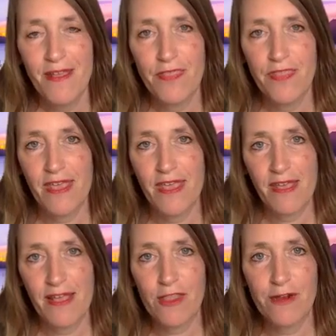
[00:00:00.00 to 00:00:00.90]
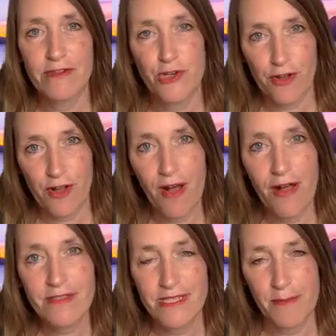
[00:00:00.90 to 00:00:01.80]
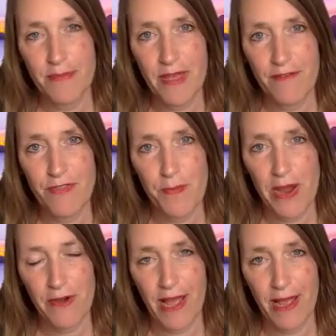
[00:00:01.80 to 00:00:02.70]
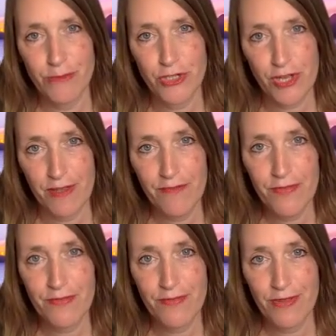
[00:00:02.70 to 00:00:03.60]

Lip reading: the larger concept of the paradigm shift.